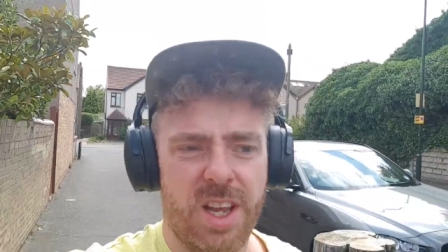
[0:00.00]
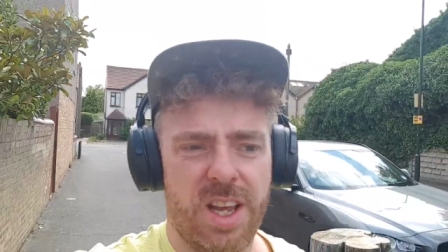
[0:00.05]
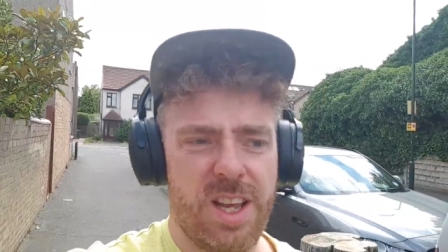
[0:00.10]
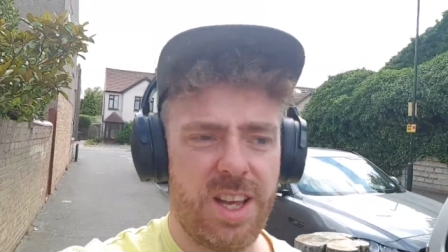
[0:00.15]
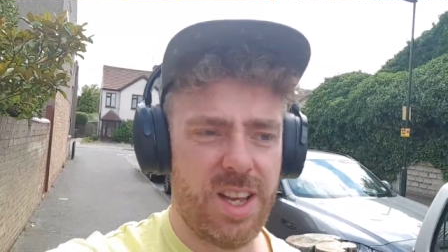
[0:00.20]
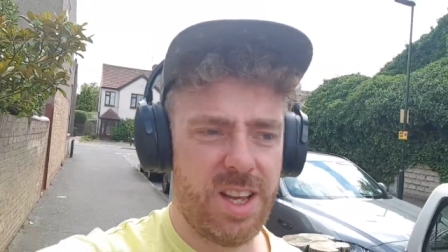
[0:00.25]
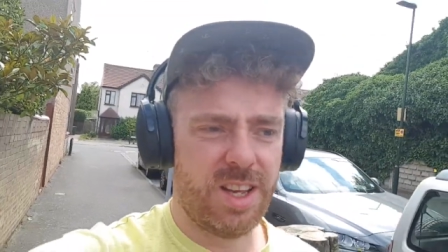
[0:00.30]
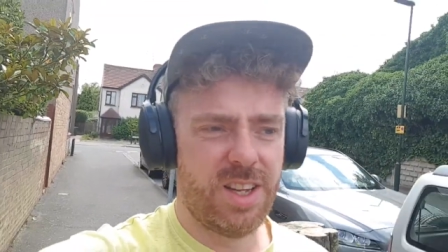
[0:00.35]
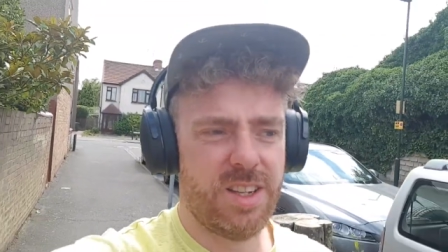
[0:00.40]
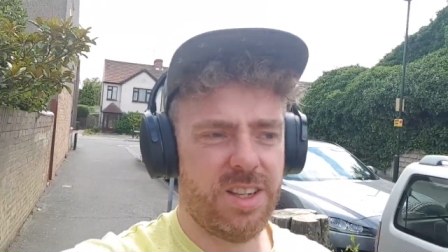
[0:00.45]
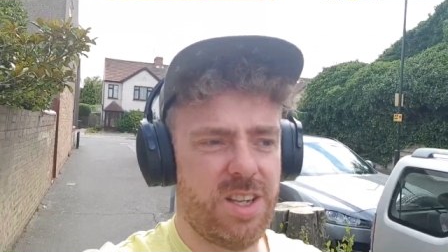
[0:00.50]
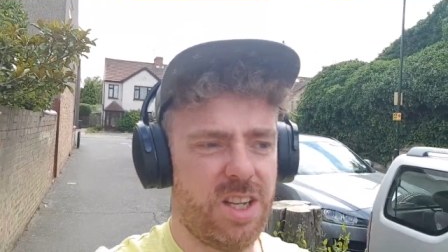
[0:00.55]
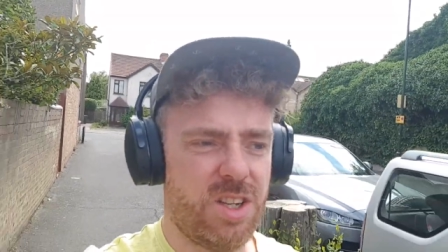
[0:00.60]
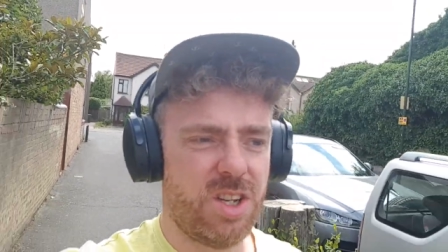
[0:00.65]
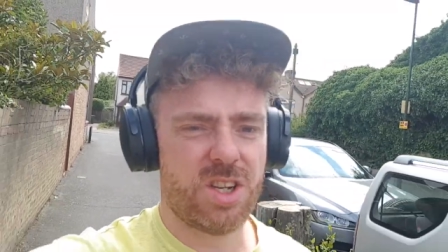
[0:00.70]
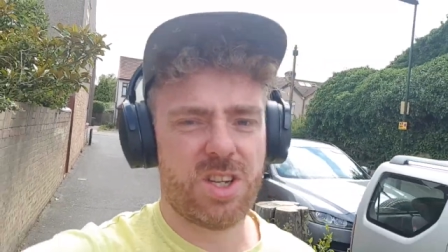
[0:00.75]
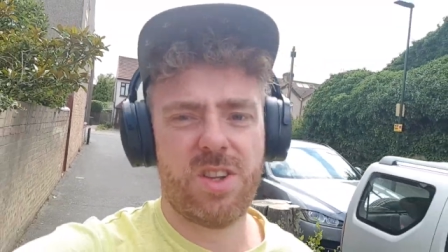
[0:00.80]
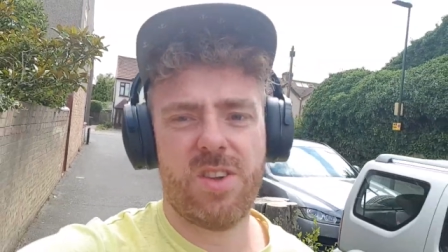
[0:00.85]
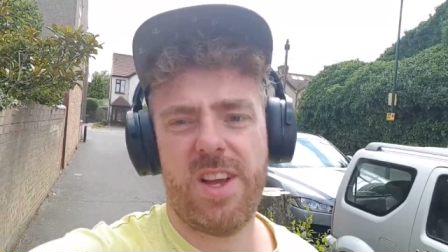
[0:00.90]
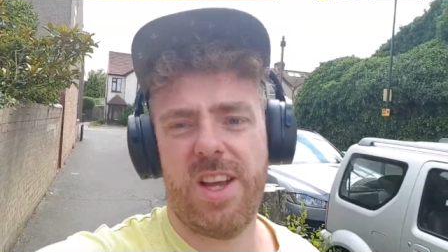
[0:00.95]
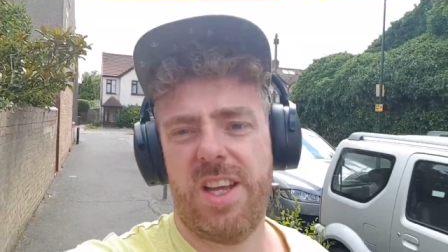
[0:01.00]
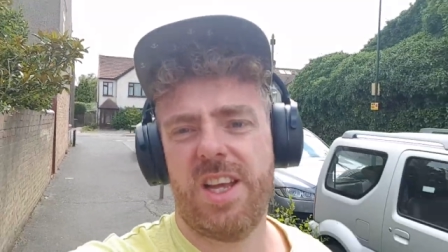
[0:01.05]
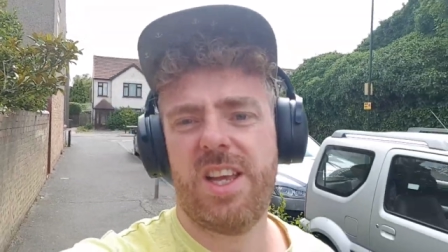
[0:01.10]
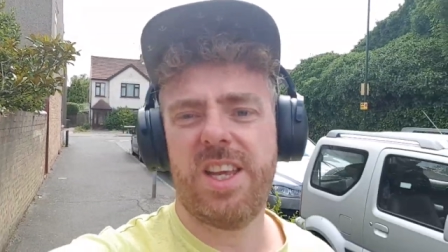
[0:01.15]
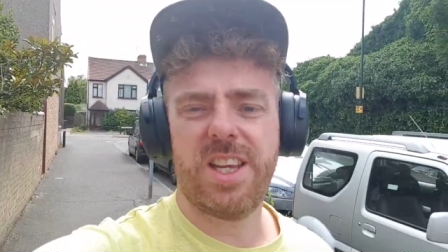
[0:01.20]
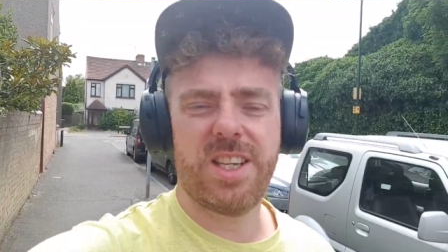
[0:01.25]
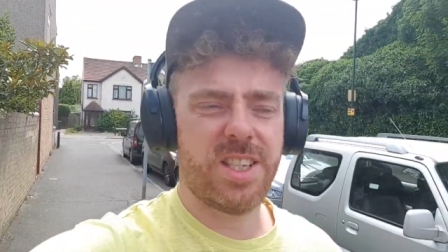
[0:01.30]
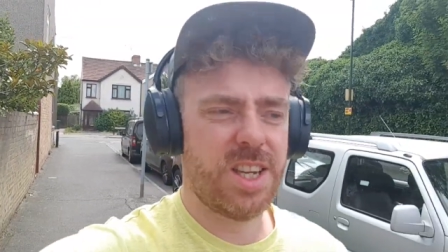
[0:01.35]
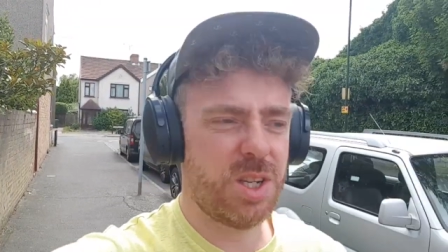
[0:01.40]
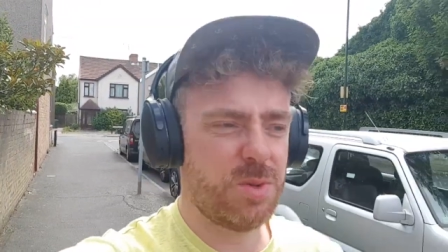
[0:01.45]
And just like
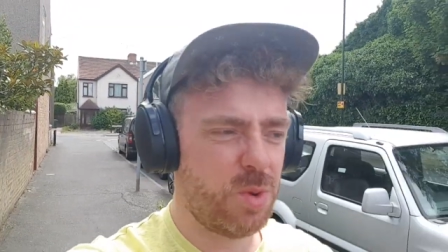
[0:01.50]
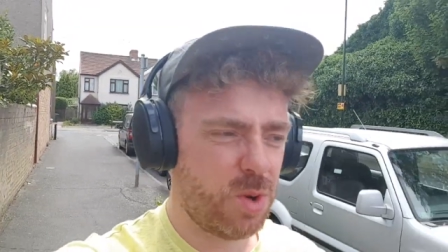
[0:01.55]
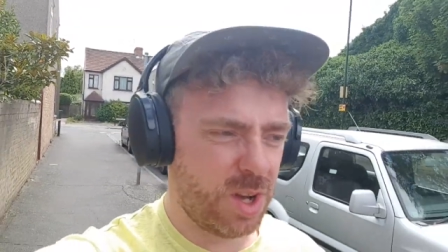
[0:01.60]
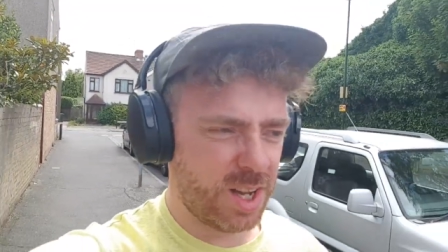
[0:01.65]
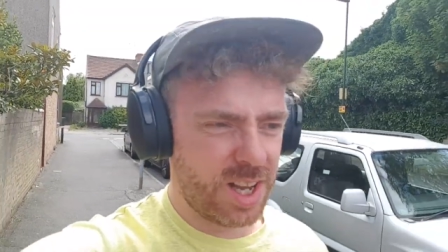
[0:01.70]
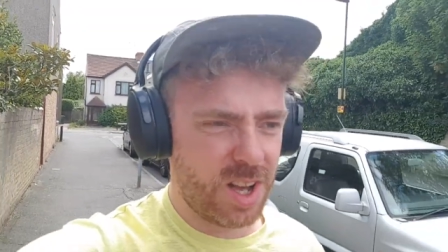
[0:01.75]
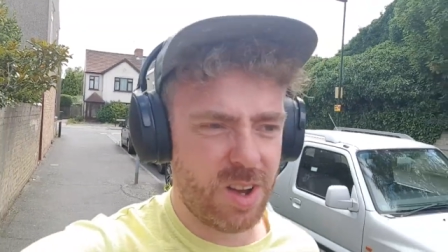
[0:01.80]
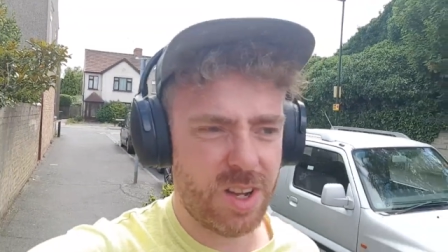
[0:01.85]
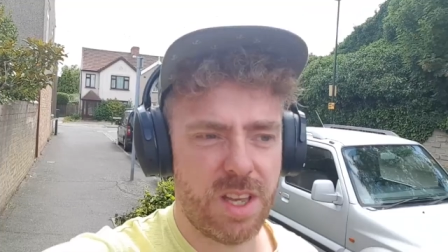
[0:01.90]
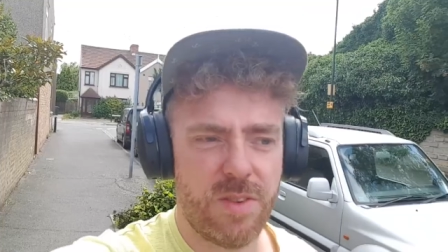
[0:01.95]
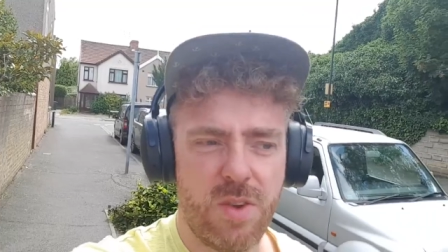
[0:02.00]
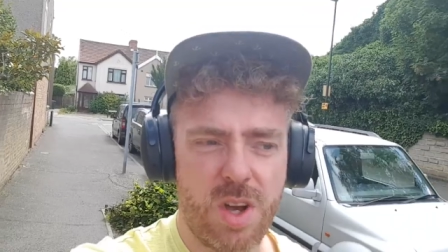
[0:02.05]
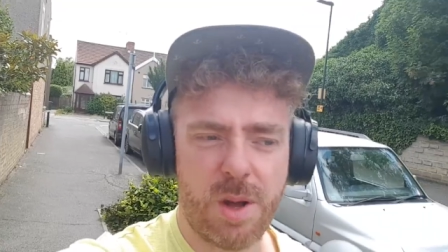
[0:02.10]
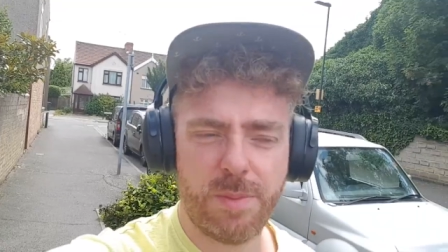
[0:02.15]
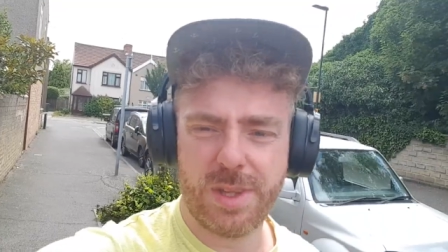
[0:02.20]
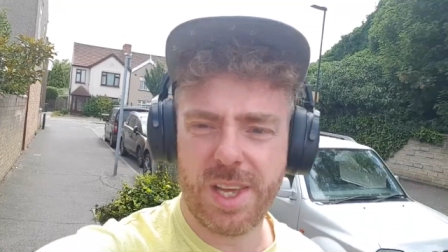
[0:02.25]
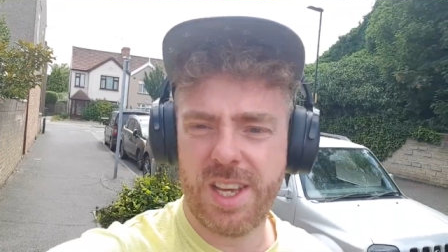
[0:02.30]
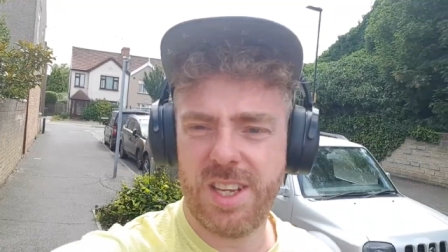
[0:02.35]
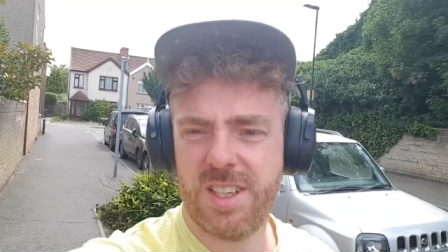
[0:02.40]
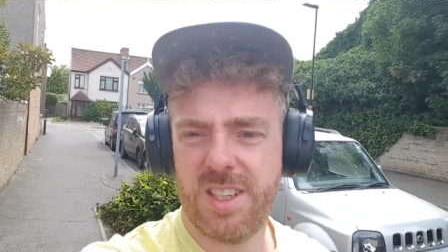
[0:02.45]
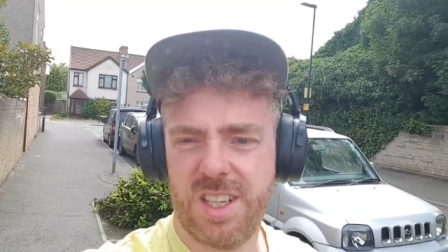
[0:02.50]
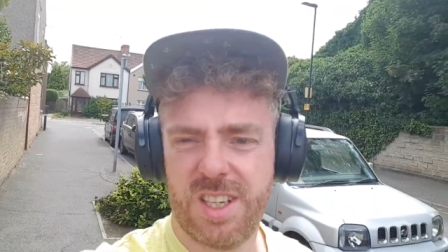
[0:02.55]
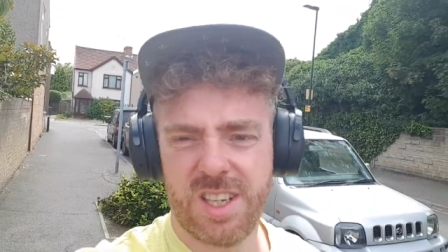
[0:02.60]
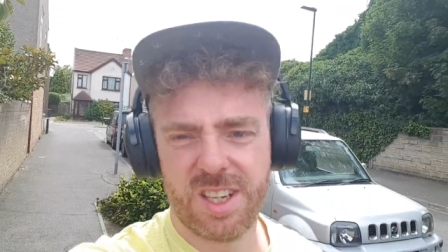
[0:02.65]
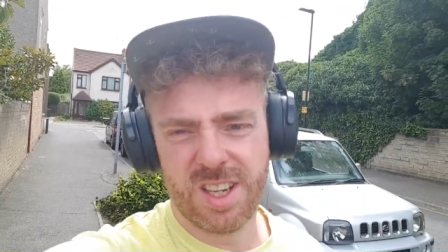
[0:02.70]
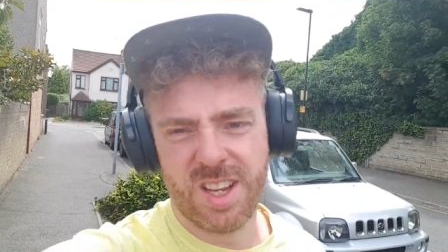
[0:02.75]
yesterday's workout, I'll give you updates